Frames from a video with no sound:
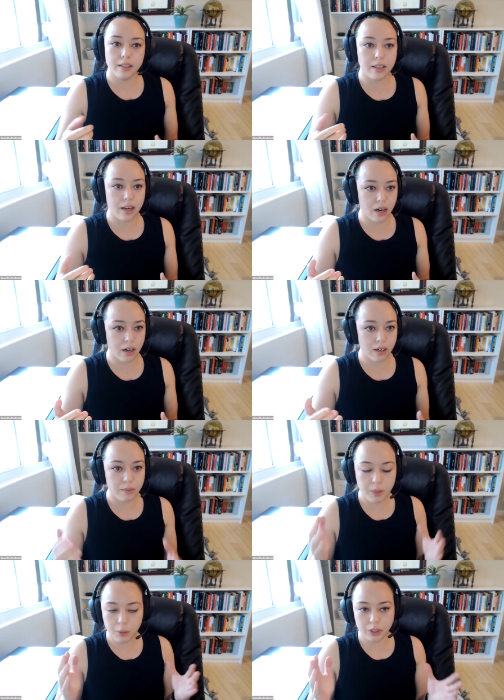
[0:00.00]
their
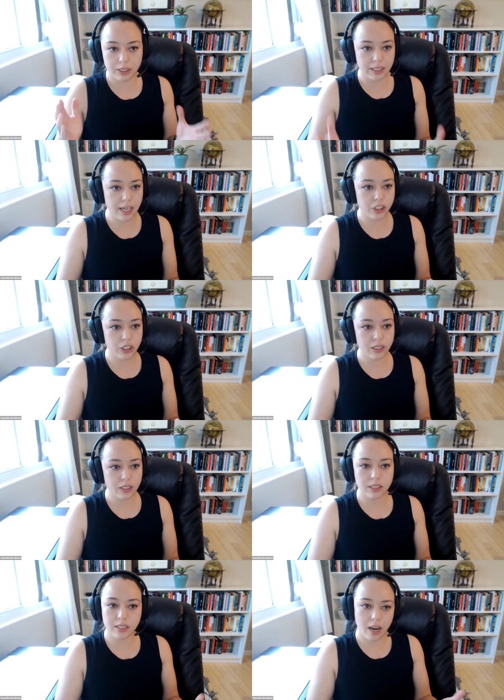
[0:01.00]
people's
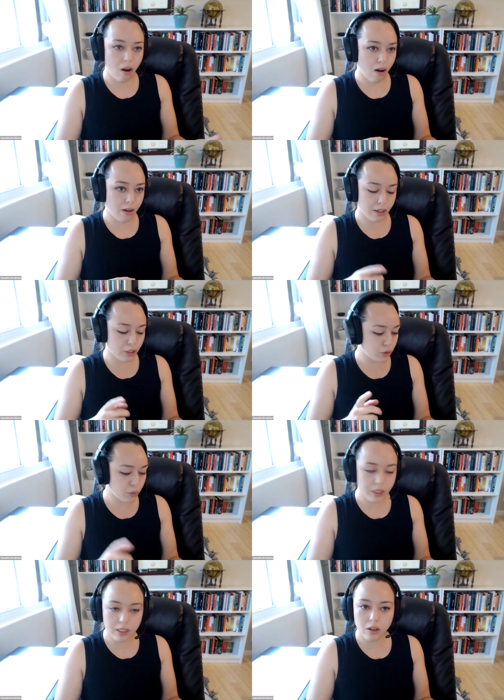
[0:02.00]
attention stay on on their
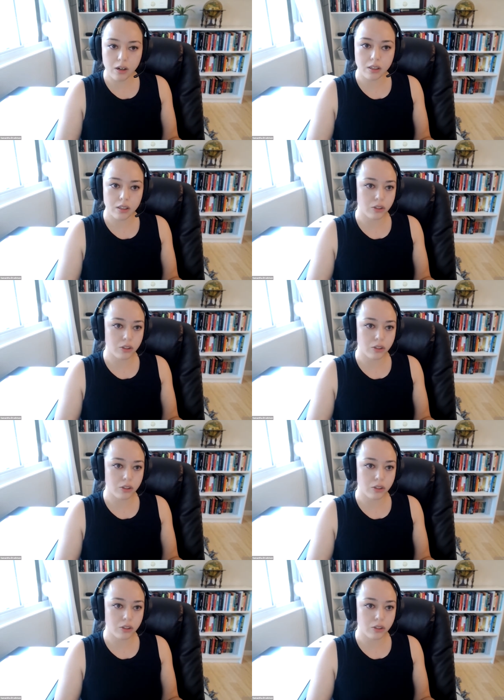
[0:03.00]
screen longer.